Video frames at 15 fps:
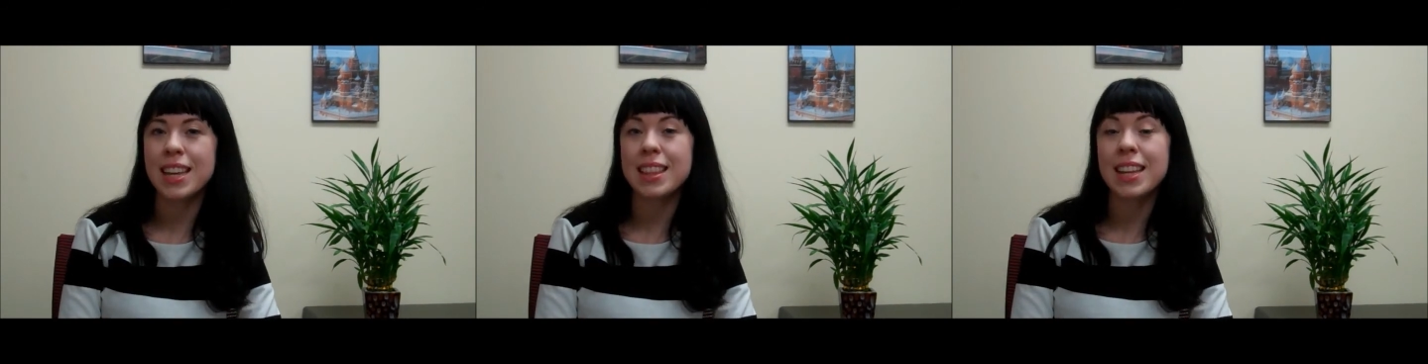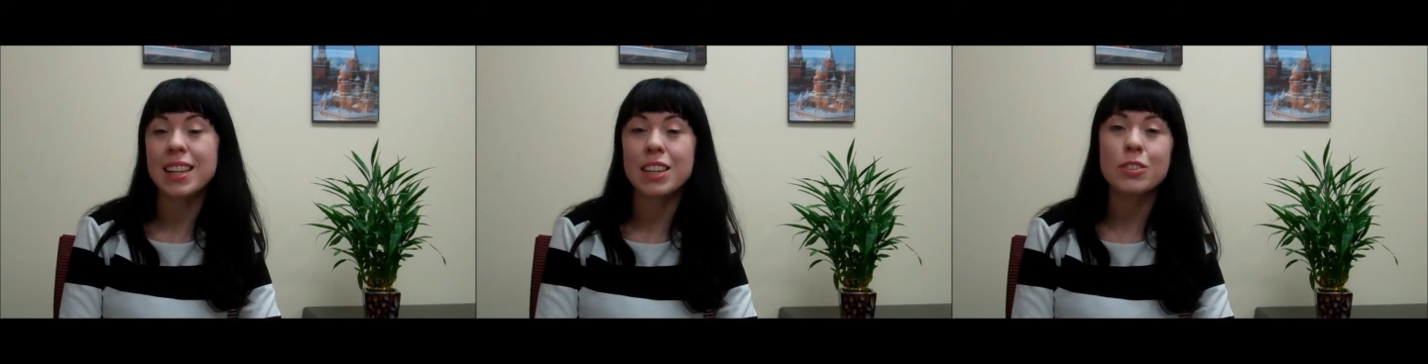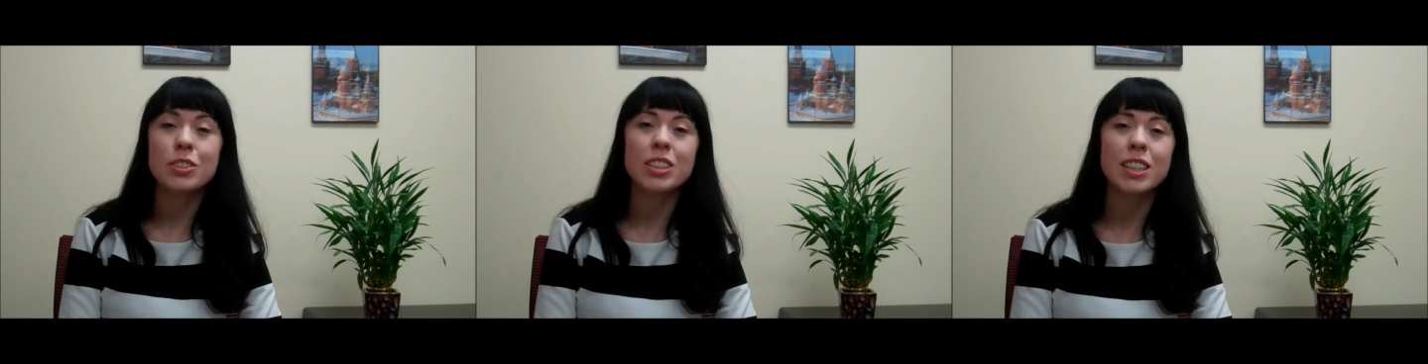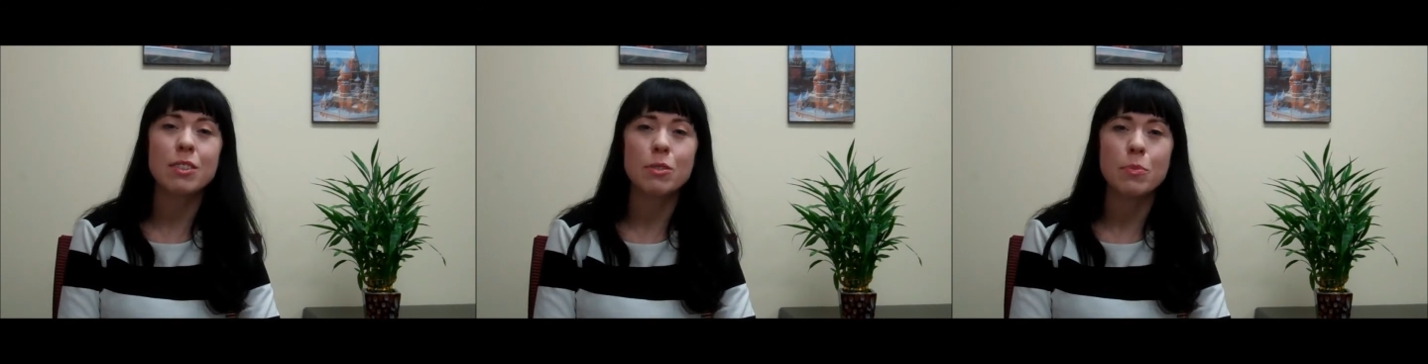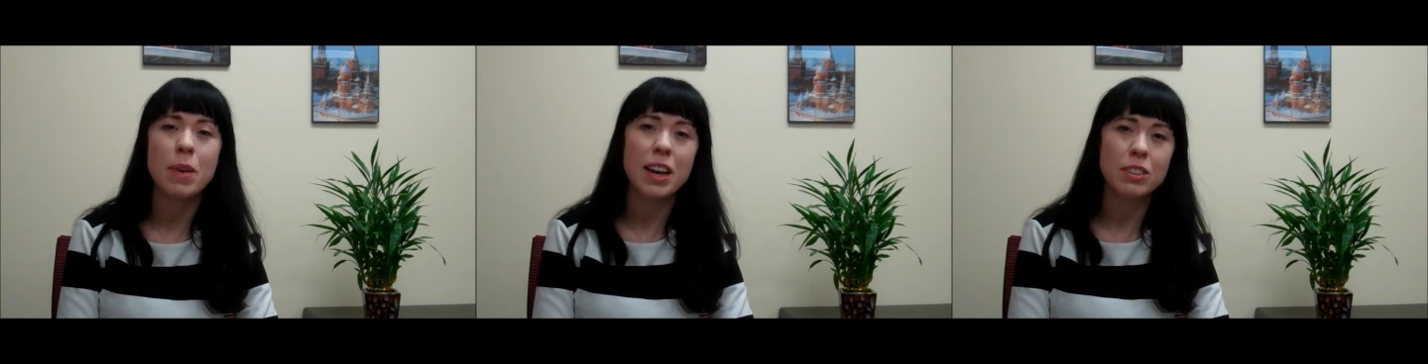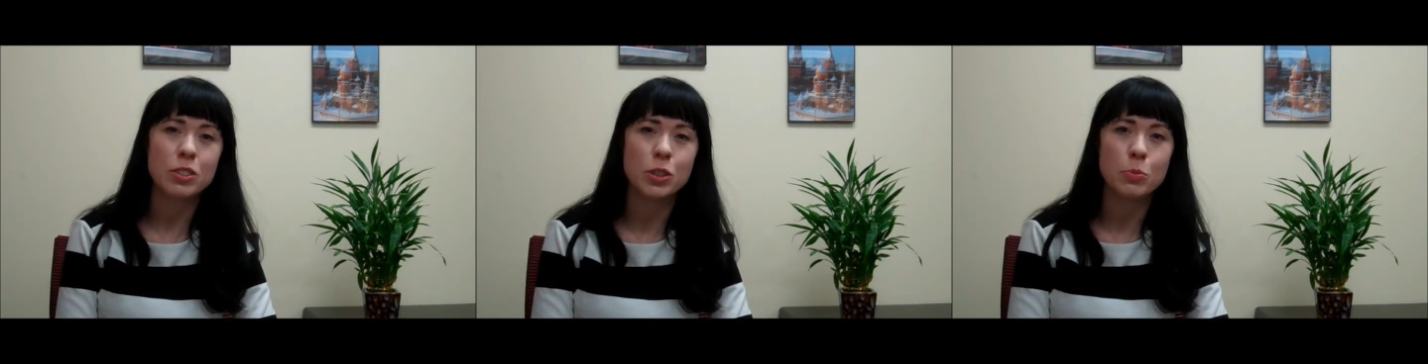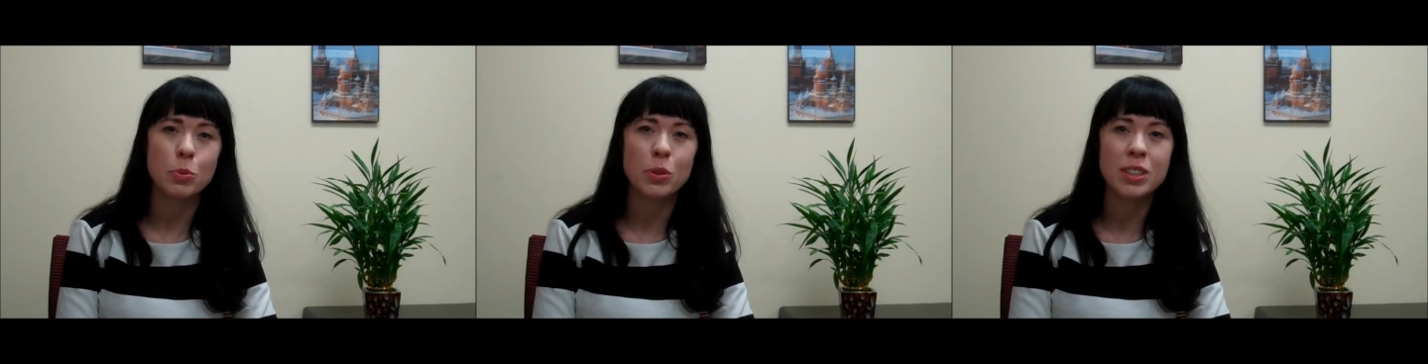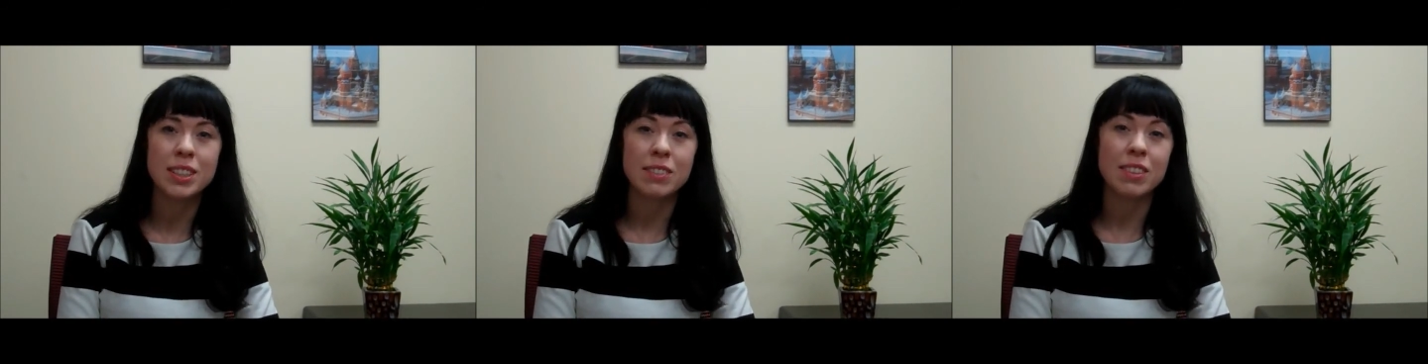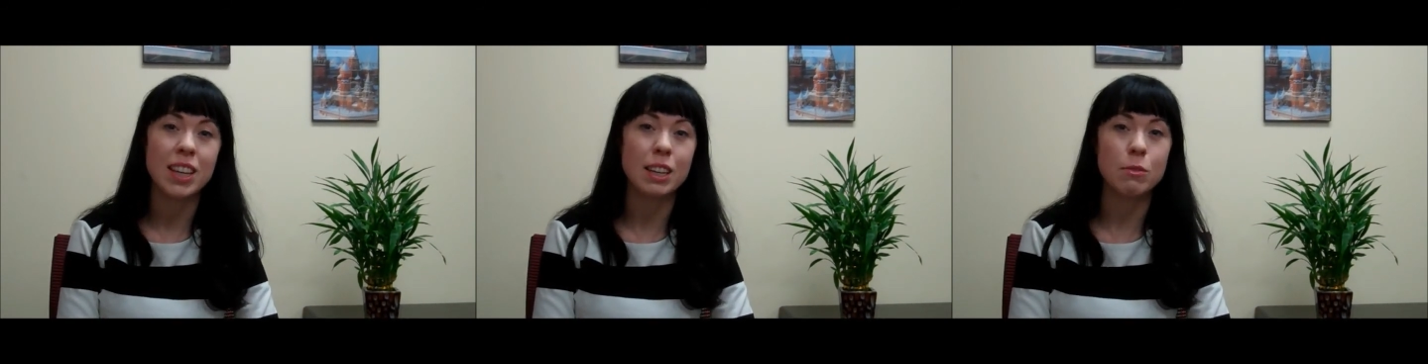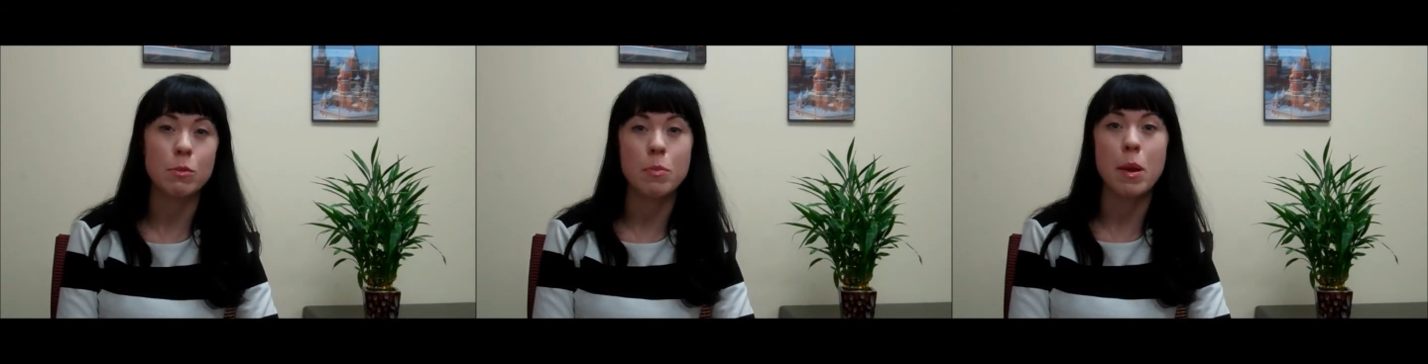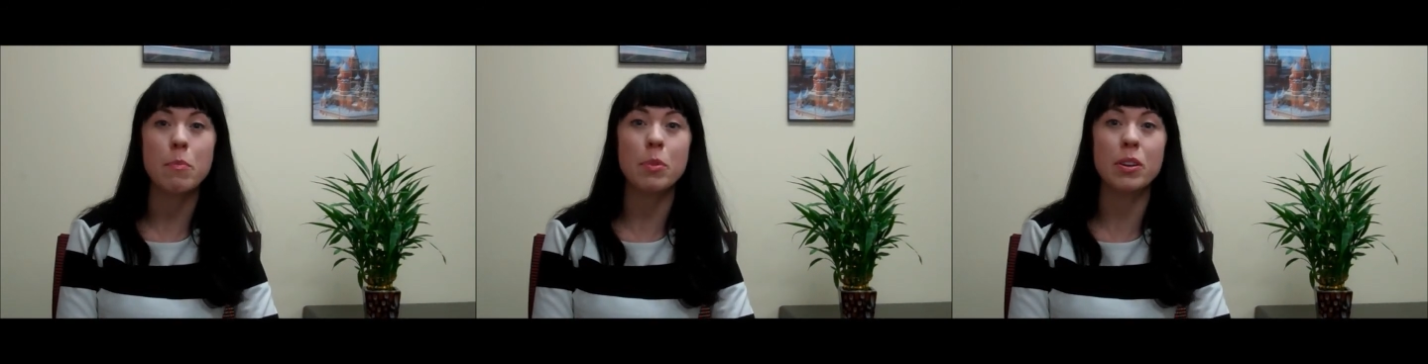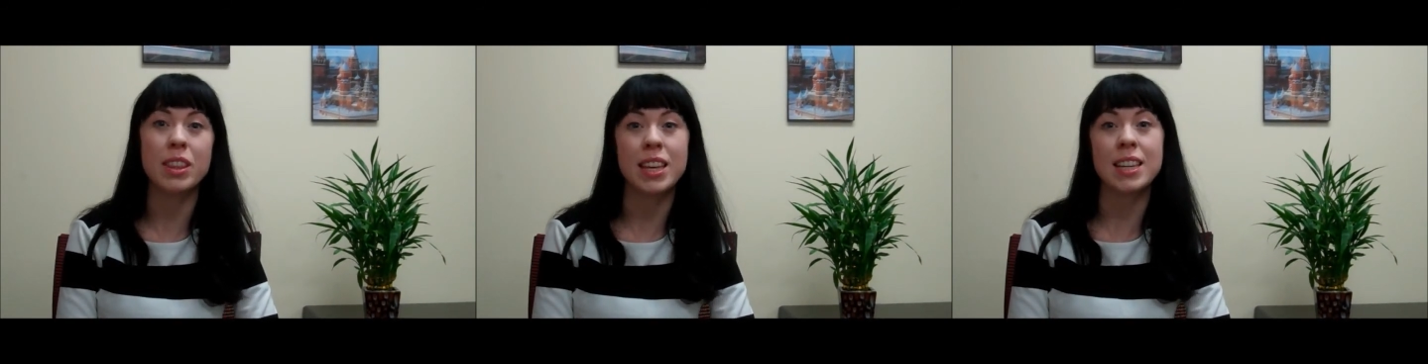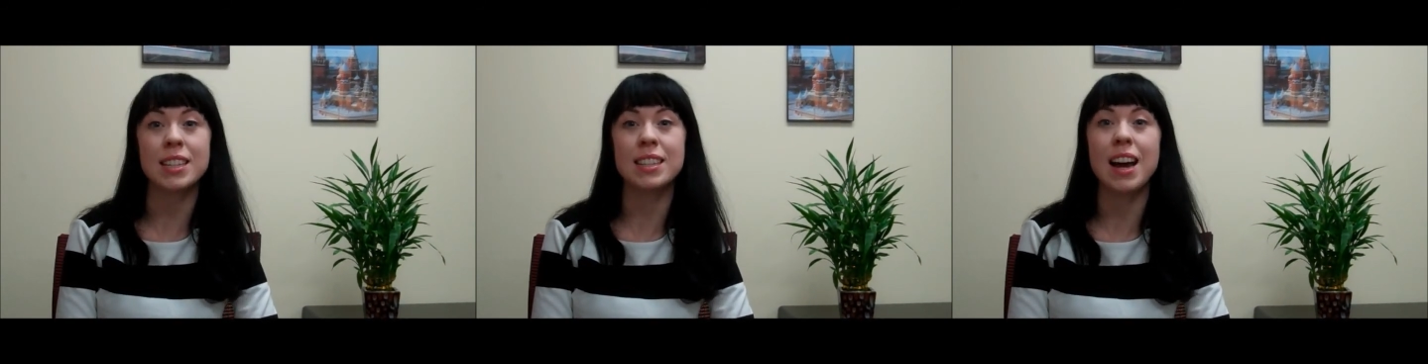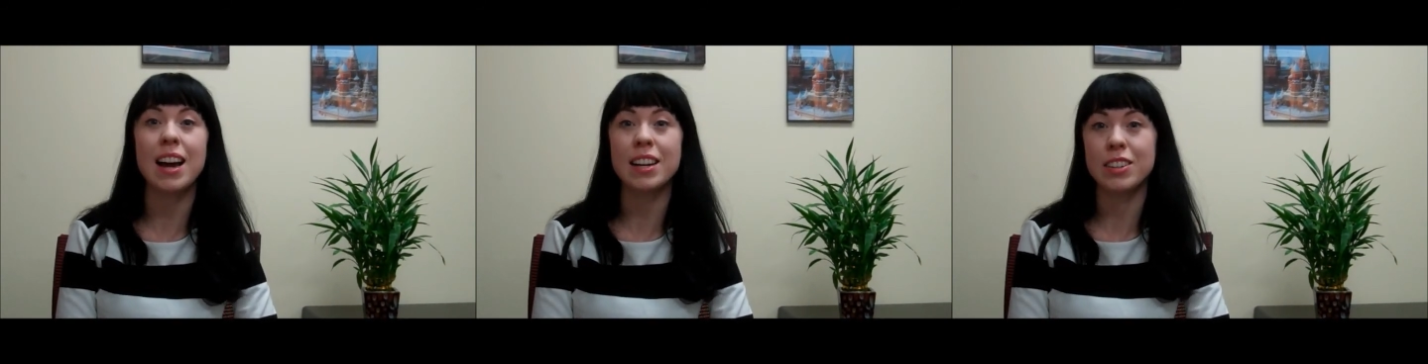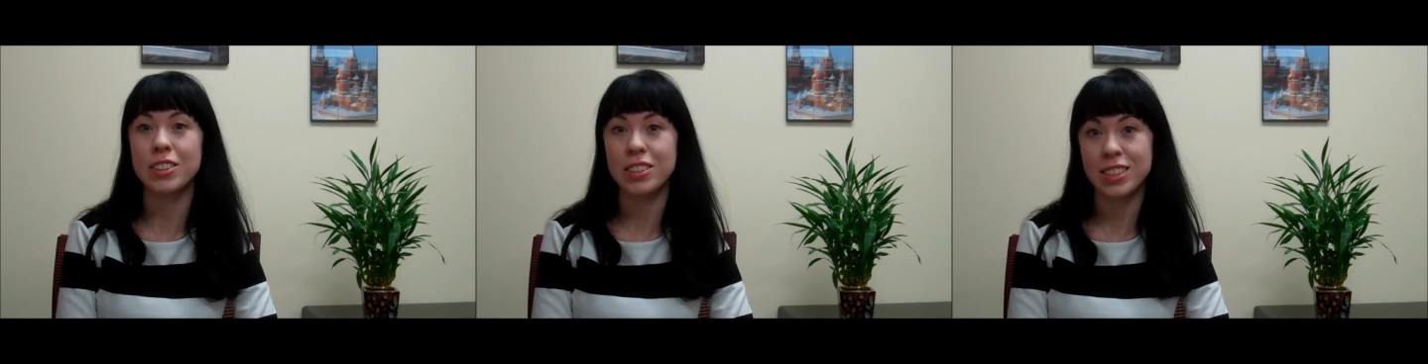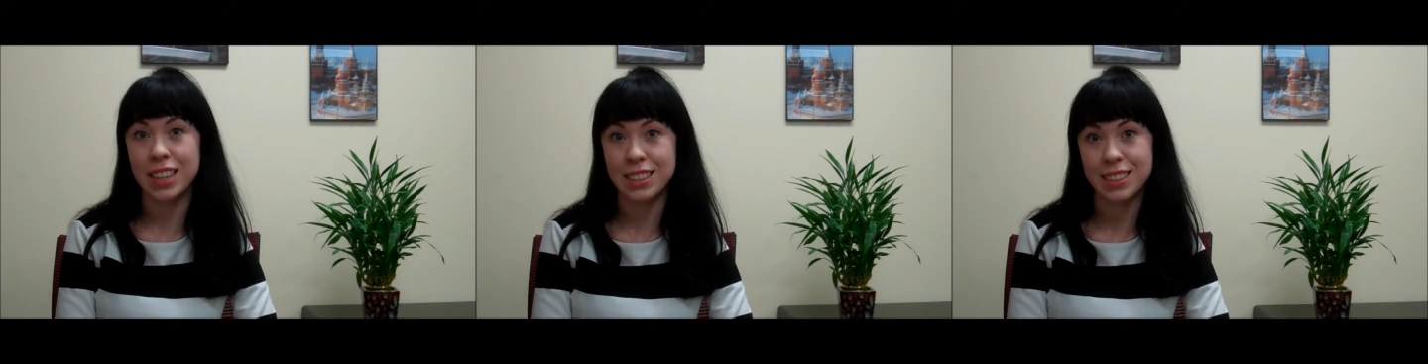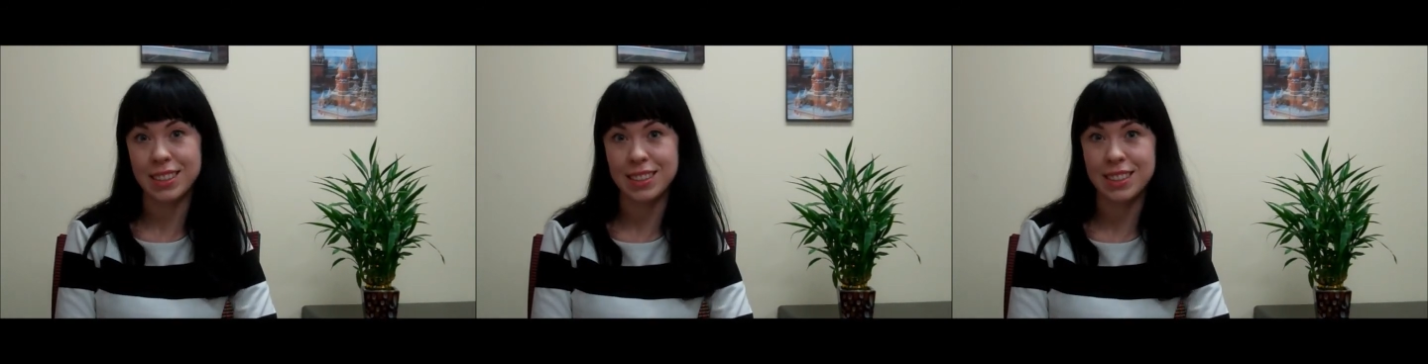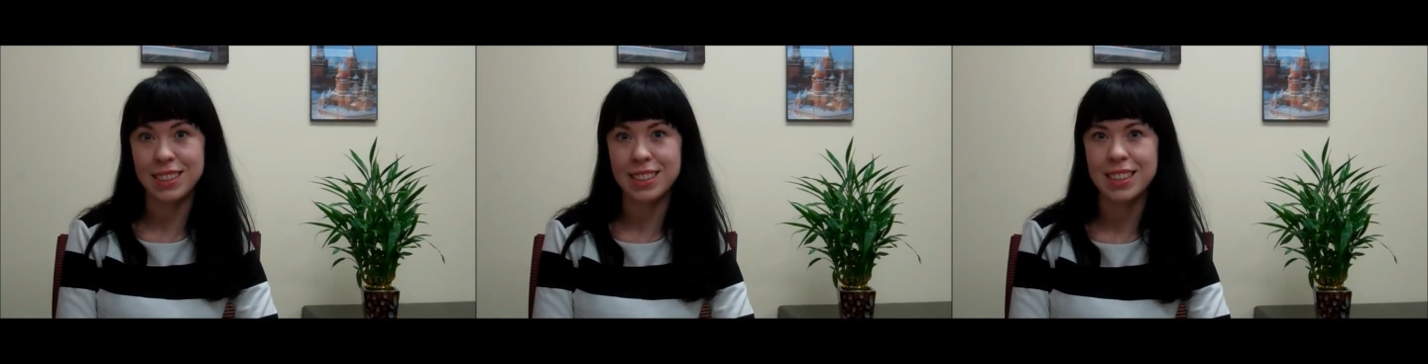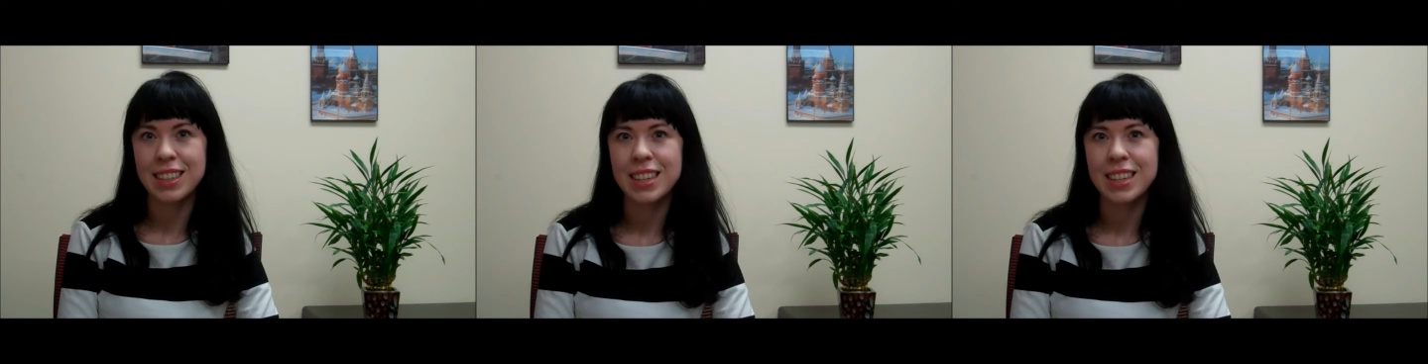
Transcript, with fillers: and then I usually give them extra points if they can remember the entire sentence.